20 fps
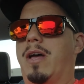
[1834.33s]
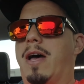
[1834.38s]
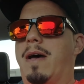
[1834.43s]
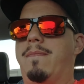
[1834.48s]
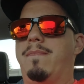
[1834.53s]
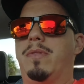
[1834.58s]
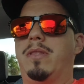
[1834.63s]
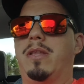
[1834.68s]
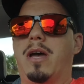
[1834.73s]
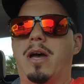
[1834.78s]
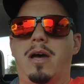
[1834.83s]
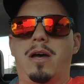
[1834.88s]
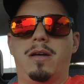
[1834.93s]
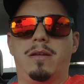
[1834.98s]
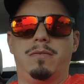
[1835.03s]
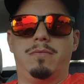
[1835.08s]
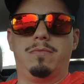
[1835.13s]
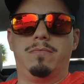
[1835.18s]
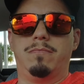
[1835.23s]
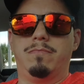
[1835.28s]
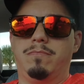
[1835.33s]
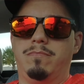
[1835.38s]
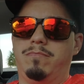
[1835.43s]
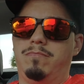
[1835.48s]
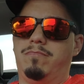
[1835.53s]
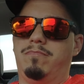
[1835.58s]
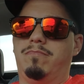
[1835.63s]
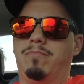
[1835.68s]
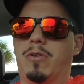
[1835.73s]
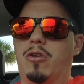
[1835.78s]
I'm not
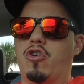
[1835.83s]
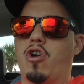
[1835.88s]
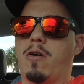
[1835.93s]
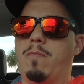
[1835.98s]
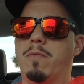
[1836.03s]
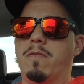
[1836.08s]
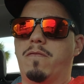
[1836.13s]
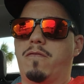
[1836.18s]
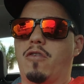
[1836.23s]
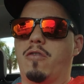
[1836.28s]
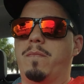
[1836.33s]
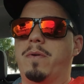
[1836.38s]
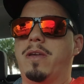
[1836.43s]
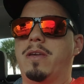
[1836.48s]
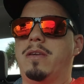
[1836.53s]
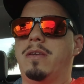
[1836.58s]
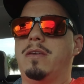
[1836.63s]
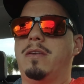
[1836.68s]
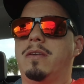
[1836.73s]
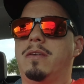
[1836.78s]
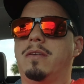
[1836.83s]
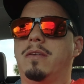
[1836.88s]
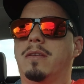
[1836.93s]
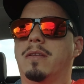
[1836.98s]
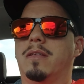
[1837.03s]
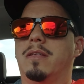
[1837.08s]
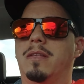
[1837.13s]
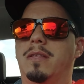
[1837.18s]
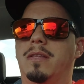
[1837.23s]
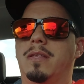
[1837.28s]
coming from a
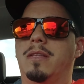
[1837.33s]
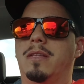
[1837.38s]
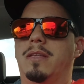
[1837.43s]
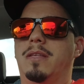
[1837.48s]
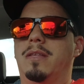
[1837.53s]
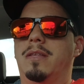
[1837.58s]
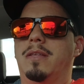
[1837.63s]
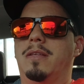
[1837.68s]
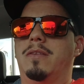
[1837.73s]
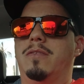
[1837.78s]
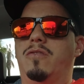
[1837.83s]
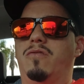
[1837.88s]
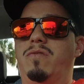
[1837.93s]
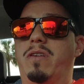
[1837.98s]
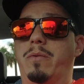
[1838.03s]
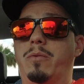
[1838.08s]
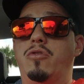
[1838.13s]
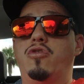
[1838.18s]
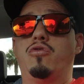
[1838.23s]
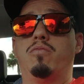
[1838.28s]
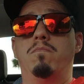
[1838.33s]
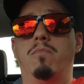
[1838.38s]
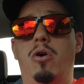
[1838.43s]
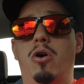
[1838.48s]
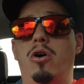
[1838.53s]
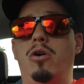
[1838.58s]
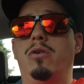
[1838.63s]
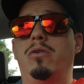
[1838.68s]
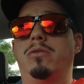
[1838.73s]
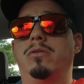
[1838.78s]
very
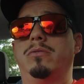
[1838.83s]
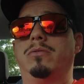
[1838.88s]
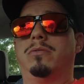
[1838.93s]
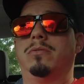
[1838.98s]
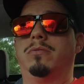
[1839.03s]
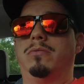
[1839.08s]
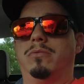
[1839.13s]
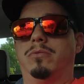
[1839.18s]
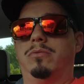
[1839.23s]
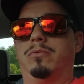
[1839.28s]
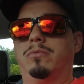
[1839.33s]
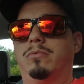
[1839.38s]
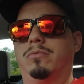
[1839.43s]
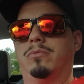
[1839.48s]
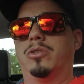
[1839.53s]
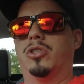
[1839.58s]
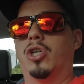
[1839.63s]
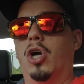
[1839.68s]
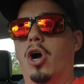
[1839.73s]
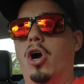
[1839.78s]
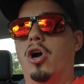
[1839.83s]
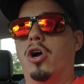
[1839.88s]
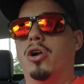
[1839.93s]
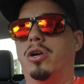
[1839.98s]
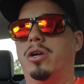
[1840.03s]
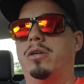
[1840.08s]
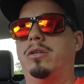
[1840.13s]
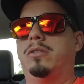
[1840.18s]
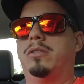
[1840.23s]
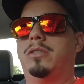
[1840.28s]
small
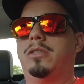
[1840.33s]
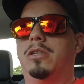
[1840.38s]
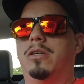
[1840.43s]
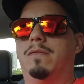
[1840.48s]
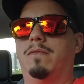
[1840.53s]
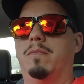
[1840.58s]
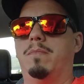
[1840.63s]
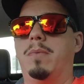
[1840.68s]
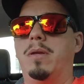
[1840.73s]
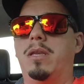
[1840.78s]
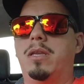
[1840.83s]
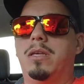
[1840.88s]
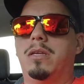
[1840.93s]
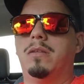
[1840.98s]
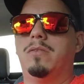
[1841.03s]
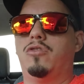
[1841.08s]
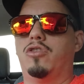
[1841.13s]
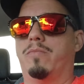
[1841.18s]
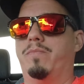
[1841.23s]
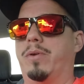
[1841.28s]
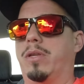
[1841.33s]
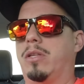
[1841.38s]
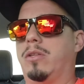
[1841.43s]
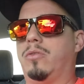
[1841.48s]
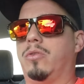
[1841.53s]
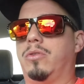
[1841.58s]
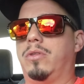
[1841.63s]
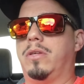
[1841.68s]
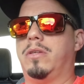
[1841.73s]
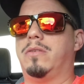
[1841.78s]
car, you know, of a mini, jumping
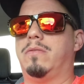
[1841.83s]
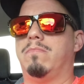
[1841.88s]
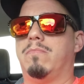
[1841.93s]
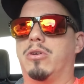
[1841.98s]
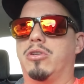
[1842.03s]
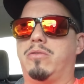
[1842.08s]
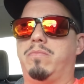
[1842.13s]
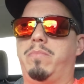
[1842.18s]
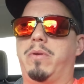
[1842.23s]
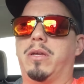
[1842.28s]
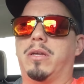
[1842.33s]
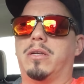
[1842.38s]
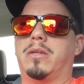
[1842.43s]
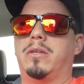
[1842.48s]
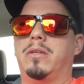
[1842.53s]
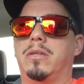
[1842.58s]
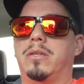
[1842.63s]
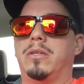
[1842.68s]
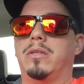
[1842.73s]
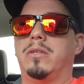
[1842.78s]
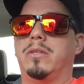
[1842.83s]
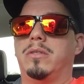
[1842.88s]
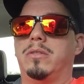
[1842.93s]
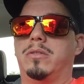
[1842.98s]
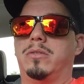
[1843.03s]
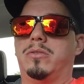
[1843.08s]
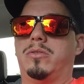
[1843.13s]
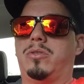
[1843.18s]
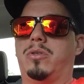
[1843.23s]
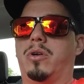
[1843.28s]
into this much bigger
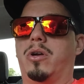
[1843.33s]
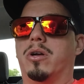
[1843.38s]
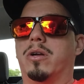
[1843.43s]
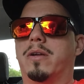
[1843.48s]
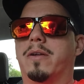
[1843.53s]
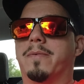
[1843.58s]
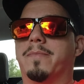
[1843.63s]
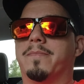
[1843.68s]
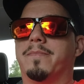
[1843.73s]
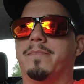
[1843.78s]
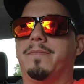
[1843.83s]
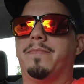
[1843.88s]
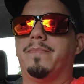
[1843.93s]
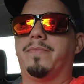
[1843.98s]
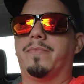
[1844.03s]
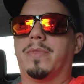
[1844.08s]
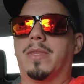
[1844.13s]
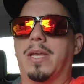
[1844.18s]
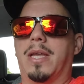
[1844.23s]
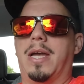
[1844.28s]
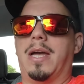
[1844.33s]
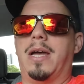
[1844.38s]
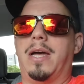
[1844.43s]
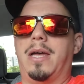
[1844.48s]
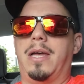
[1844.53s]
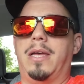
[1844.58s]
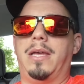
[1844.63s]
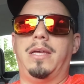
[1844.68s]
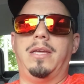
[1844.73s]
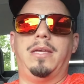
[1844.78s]
truck.
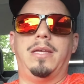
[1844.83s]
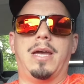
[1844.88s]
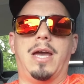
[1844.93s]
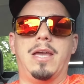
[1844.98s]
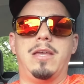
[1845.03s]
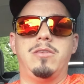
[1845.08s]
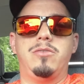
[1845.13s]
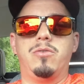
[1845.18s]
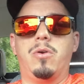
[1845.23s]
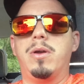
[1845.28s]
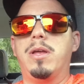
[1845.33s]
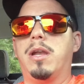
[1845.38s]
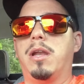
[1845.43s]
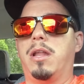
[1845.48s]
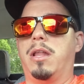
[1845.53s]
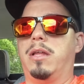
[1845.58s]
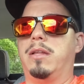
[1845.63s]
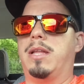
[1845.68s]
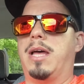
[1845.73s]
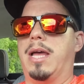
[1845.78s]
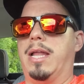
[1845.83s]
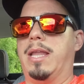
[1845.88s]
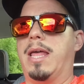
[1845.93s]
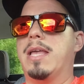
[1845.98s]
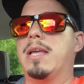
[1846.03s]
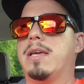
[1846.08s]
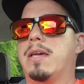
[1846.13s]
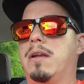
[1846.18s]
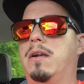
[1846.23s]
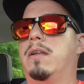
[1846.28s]
I I enjoy it a lot. I
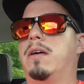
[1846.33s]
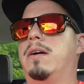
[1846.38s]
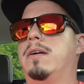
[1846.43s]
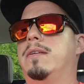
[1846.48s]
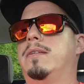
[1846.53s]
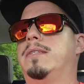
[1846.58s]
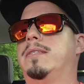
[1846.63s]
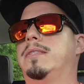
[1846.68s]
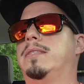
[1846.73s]
like it a lot.